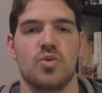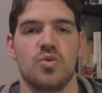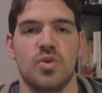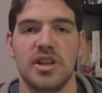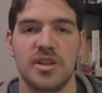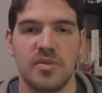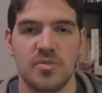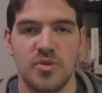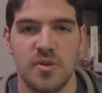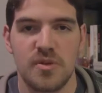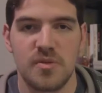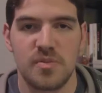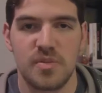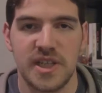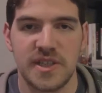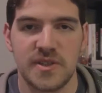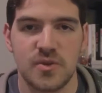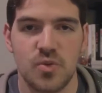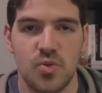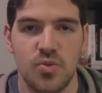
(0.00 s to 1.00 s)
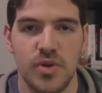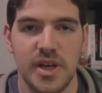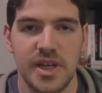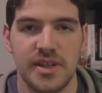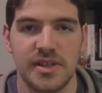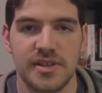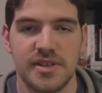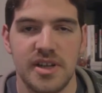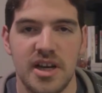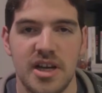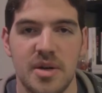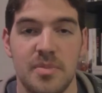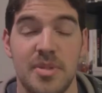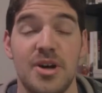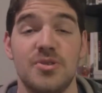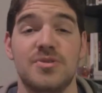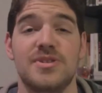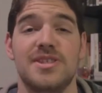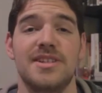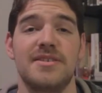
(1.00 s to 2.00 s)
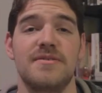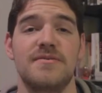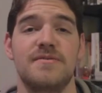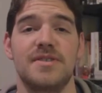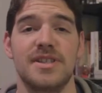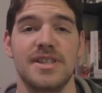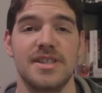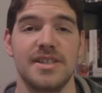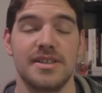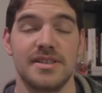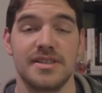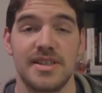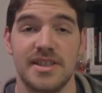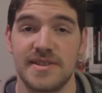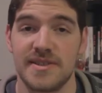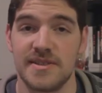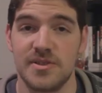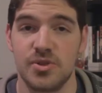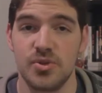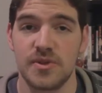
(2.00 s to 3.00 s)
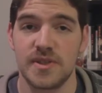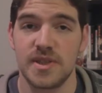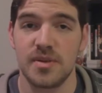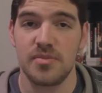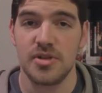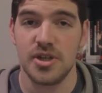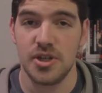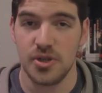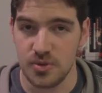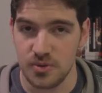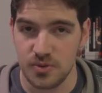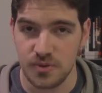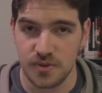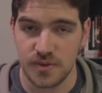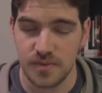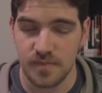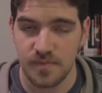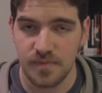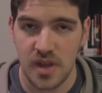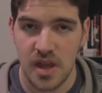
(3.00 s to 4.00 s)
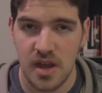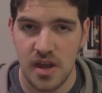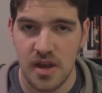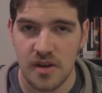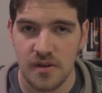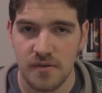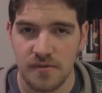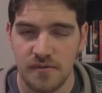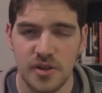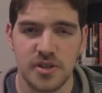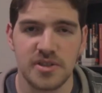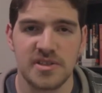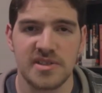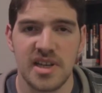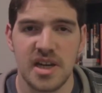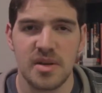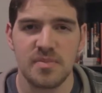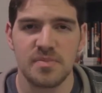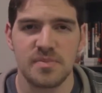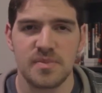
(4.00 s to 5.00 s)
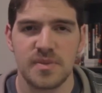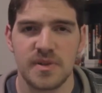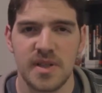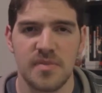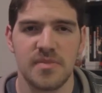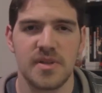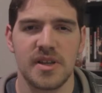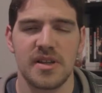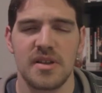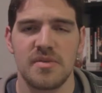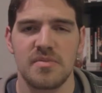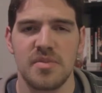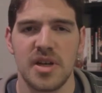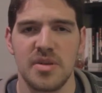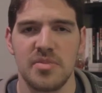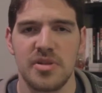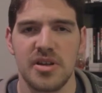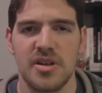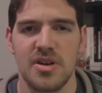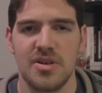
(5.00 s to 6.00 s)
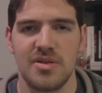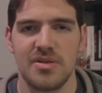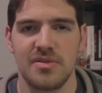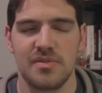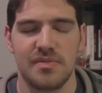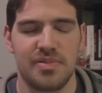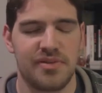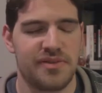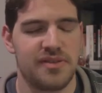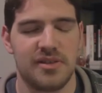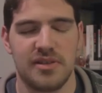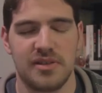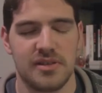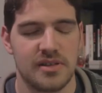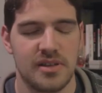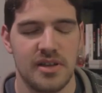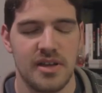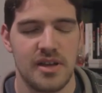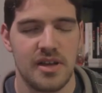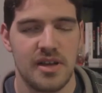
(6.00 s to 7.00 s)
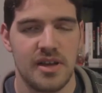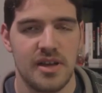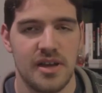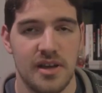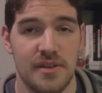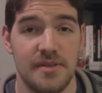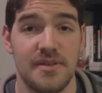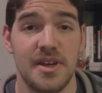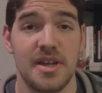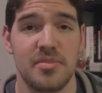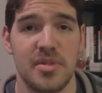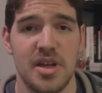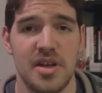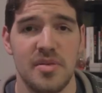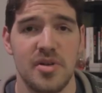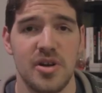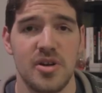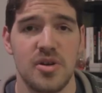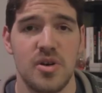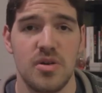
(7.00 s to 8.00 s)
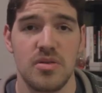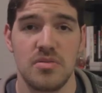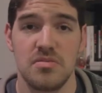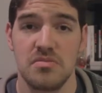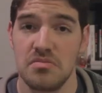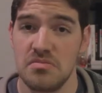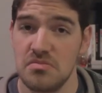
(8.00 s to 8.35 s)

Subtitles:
Welcome to the place where we can talk about TV. Let's do some news. First up, something that made me go, and then made me go,